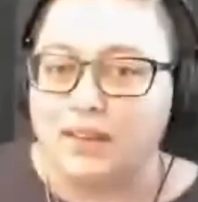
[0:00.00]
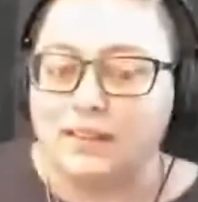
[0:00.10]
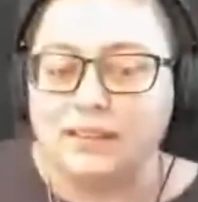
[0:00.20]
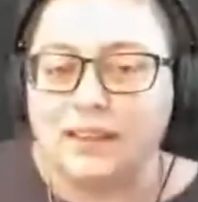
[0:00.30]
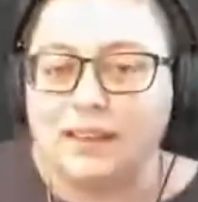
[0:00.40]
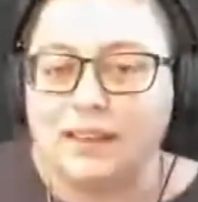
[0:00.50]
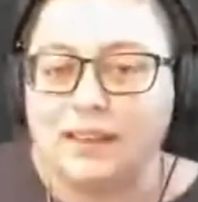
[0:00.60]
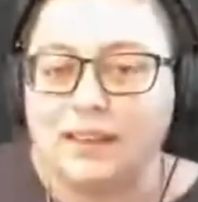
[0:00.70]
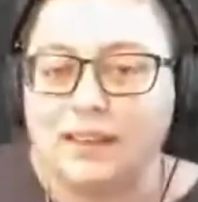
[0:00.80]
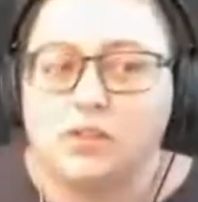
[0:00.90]
But
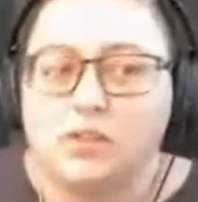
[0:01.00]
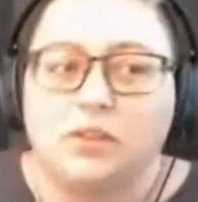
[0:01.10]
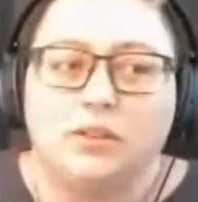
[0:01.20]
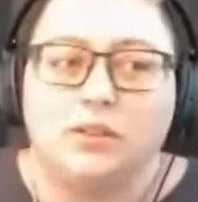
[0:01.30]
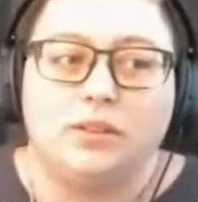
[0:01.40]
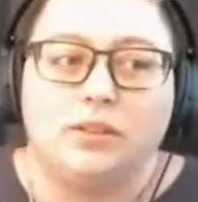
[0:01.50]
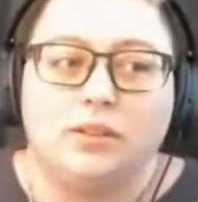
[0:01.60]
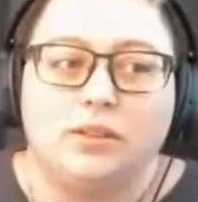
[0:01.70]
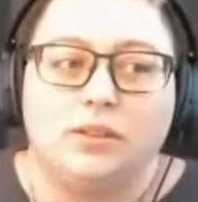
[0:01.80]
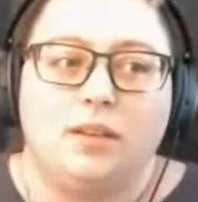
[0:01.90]
like having solo
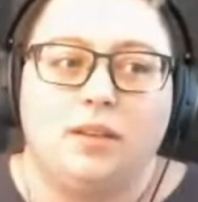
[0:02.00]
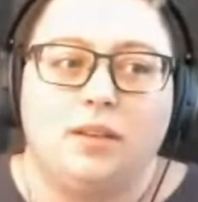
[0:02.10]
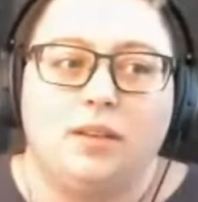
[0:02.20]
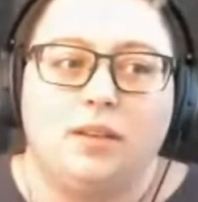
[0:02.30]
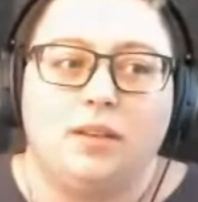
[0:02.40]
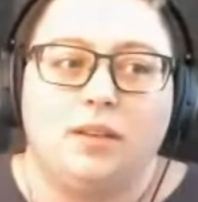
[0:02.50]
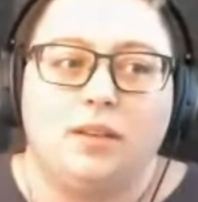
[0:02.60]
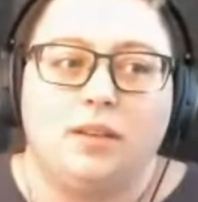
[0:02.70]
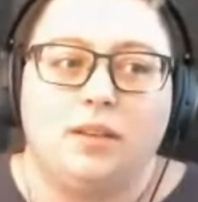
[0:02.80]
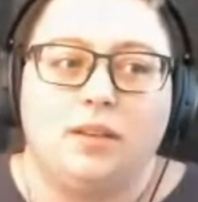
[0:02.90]
games like that,
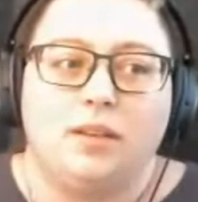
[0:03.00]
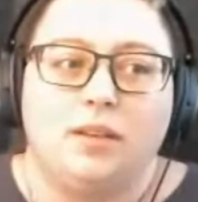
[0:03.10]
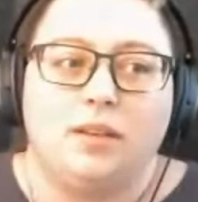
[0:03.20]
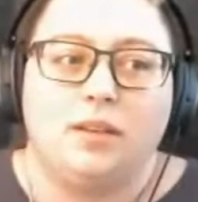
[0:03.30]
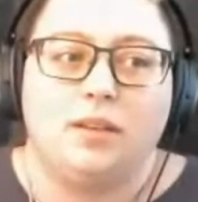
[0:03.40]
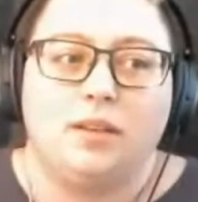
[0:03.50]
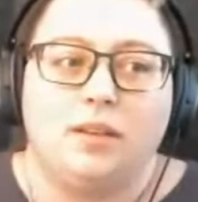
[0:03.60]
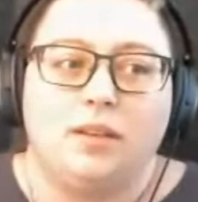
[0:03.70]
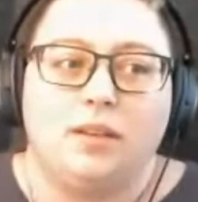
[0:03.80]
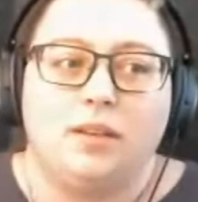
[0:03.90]
and then having
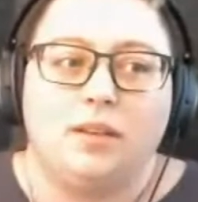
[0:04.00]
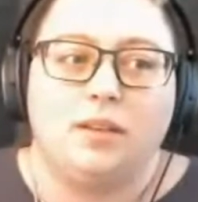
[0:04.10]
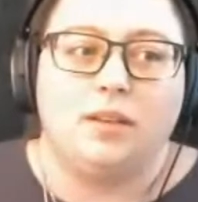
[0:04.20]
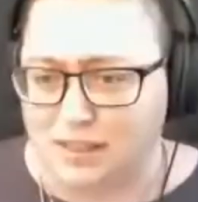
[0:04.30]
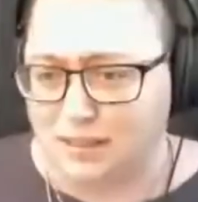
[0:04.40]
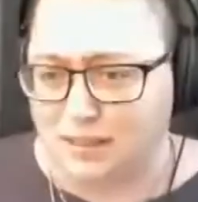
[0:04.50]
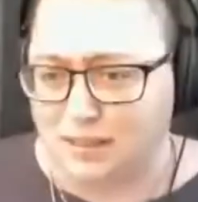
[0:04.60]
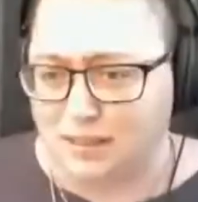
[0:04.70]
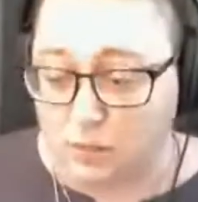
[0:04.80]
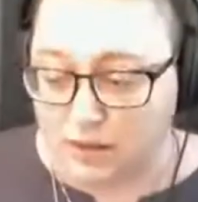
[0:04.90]
contrasting solo games like The
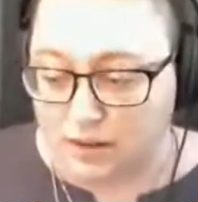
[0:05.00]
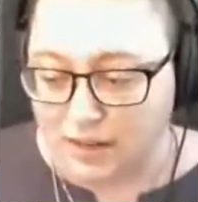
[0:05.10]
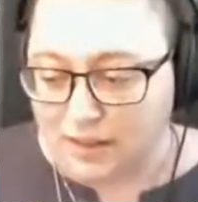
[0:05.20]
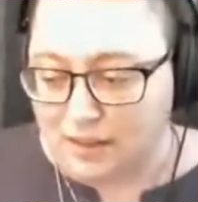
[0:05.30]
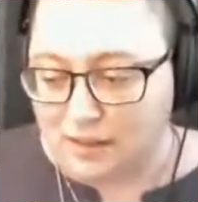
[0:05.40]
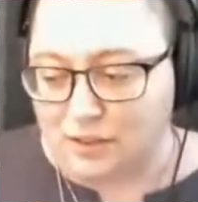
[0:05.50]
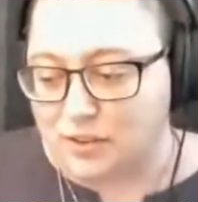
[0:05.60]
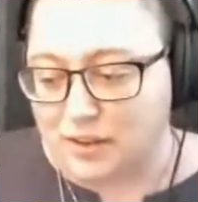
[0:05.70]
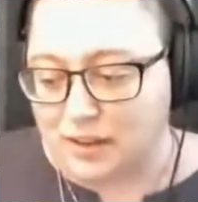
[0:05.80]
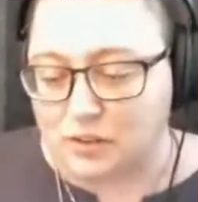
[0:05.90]
Machine, where
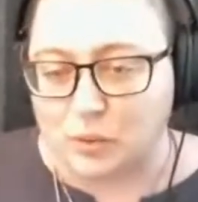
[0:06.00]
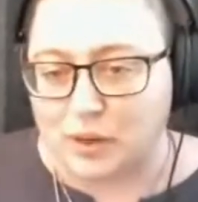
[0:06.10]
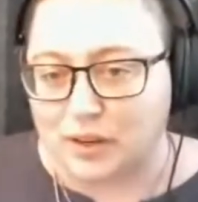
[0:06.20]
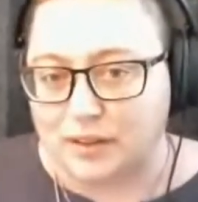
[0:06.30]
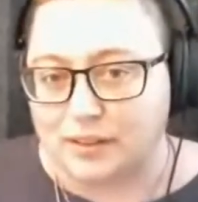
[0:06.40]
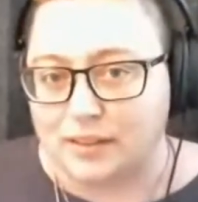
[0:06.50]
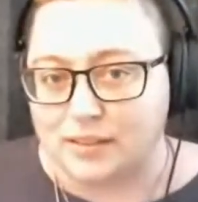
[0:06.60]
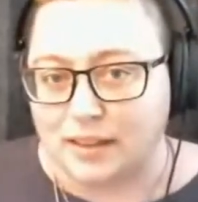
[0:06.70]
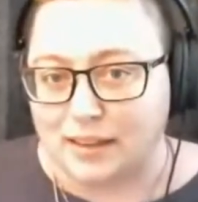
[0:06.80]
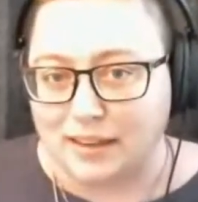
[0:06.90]
you're trying to work on this